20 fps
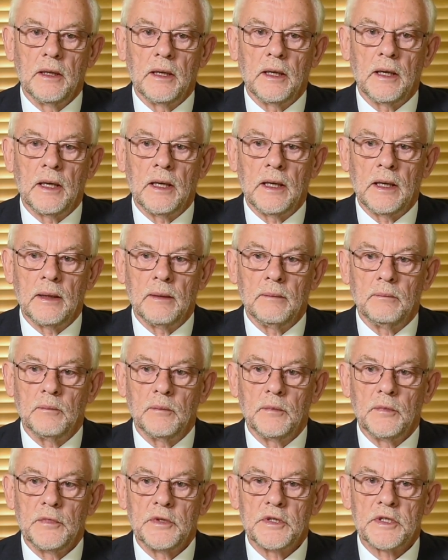
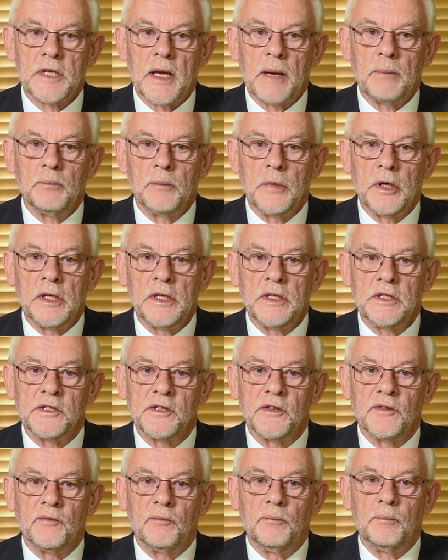some means
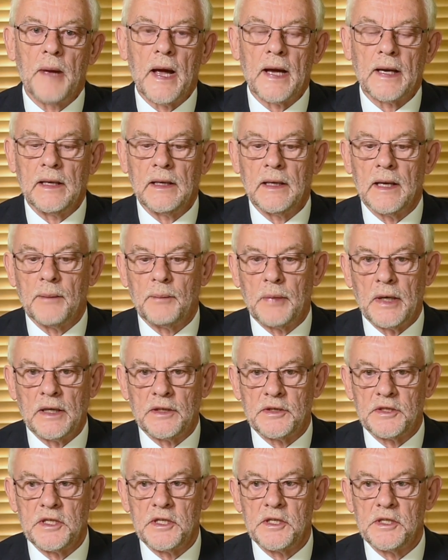of backing up our
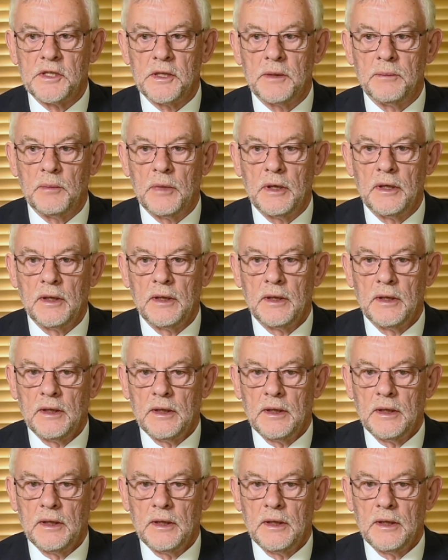system